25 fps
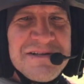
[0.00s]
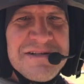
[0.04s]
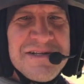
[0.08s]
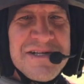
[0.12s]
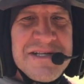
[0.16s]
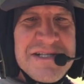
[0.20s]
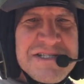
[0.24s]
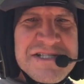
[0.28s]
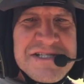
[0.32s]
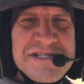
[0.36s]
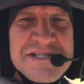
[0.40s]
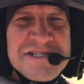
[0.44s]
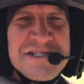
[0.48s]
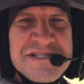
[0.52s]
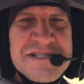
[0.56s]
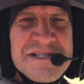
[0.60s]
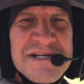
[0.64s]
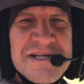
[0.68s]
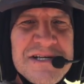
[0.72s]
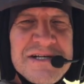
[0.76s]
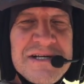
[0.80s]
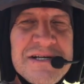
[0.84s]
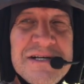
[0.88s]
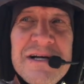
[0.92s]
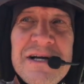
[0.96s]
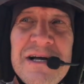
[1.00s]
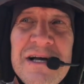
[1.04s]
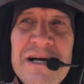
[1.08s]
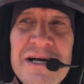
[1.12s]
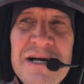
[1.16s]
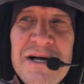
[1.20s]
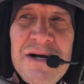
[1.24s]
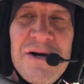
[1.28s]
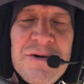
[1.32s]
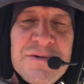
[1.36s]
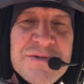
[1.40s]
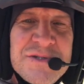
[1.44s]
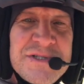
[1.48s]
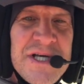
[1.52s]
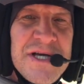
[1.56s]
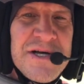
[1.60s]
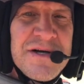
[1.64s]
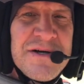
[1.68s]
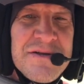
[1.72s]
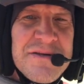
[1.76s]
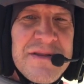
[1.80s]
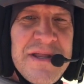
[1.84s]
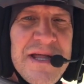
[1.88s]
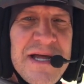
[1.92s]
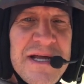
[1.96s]
and this is the uh,
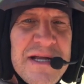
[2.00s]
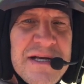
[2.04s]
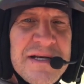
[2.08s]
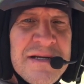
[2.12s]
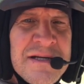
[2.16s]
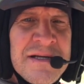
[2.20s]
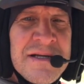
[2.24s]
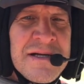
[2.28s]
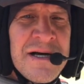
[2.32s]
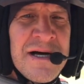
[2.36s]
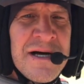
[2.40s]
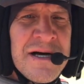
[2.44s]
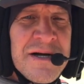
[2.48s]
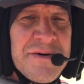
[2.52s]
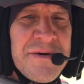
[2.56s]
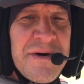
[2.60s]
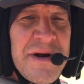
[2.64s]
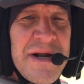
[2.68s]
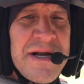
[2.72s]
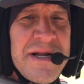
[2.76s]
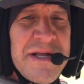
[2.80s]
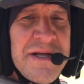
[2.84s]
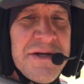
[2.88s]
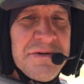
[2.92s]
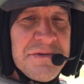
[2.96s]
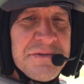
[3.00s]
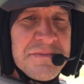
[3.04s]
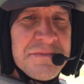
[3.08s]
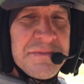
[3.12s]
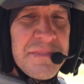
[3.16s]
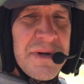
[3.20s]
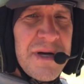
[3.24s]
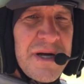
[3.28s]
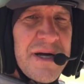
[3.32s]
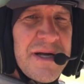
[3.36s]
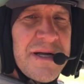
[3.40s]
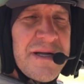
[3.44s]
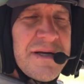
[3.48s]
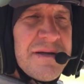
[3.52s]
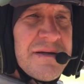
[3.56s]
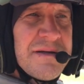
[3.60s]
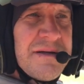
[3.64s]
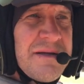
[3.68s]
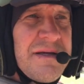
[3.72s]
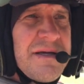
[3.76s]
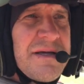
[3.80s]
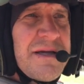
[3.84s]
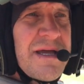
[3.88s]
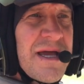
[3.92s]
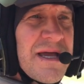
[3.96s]
hotel that Conrad Hilton bought.
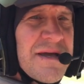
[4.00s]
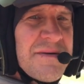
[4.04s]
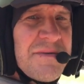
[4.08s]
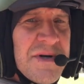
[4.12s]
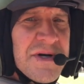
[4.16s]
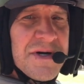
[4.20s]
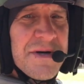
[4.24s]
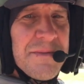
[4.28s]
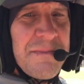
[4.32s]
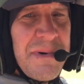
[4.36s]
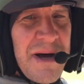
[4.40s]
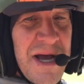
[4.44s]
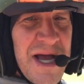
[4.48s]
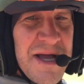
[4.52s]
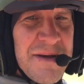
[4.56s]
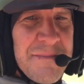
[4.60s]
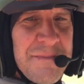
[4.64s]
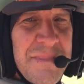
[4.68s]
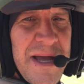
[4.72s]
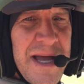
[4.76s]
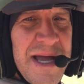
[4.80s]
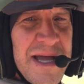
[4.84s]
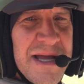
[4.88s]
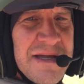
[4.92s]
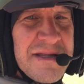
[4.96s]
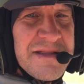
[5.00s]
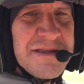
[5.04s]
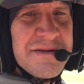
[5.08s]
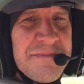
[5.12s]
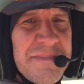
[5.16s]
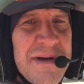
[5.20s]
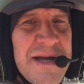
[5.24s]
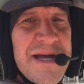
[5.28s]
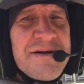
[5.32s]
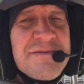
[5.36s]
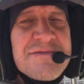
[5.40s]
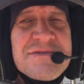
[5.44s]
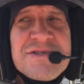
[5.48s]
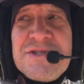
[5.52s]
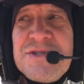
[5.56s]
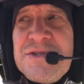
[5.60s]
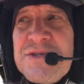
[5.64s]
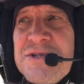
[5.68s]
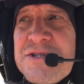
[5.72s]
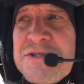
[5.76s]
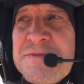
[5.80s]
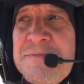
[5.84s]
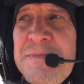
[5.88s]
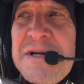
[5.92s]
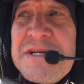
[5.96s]
He came here to buy a bank. The bank was too
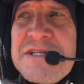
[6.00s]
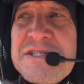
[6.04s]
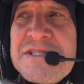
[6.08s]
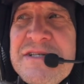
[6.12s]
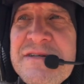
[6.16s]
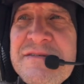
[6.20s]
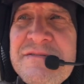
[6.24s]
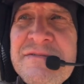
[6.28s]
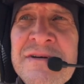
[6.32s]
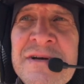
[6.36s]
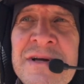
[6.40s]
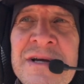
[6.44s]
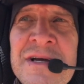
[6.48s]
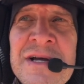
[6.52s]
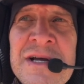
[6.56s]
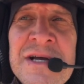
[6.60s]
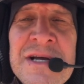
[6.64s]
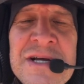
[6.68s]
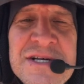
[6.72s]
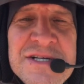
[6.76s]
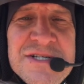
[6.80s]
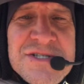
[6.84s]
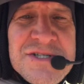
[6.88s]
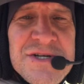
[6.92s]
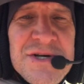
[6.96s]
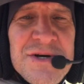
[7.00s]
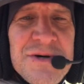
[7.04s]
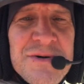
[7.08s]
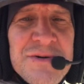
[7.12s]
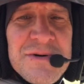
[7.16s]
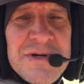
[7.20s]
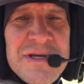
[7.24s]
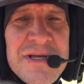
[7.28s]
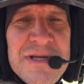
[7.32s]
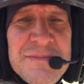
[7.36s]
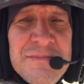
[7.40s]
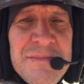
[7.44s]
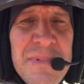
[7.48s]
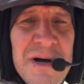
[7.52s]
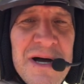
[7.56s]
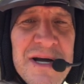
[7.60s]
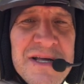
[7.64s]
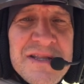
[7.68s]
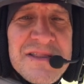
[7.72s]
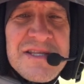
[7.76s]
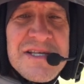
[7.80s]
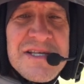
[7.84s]
expensive, so he bought